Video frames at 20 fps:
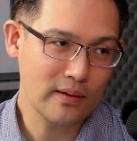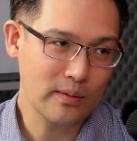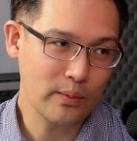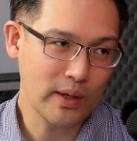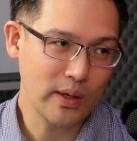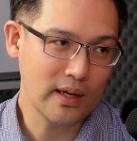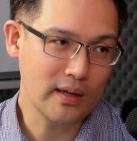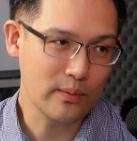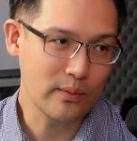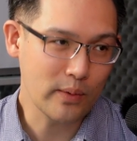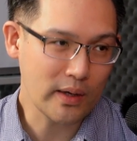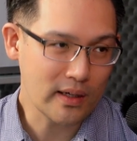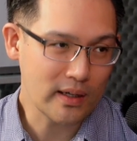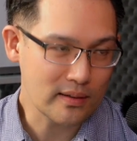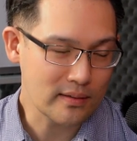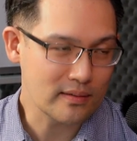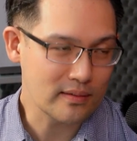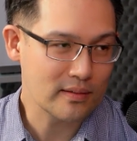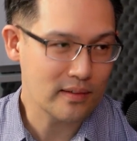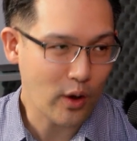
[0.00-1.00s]
we
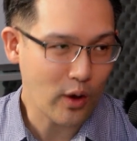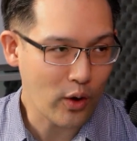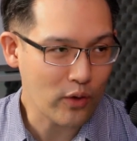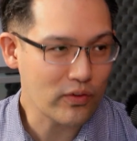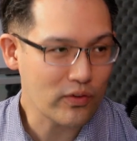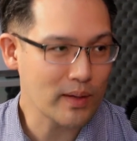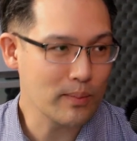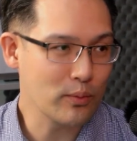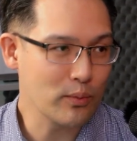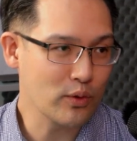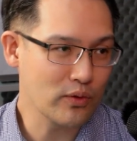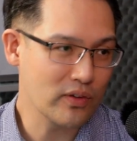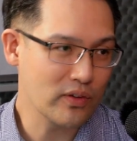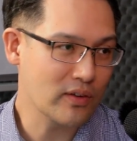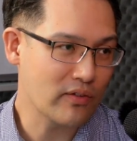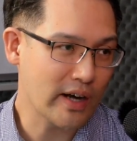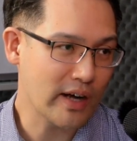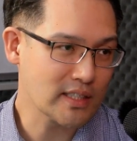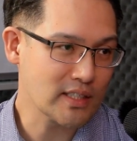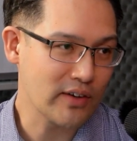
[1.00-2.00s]
can hopefully move in the
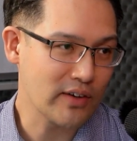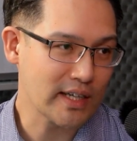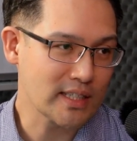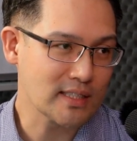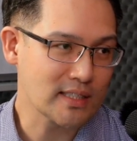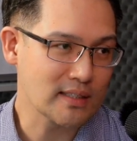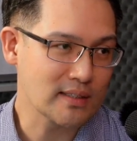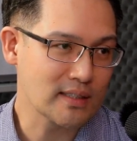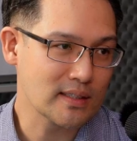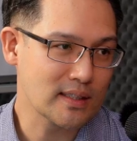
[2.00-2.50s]
right direction.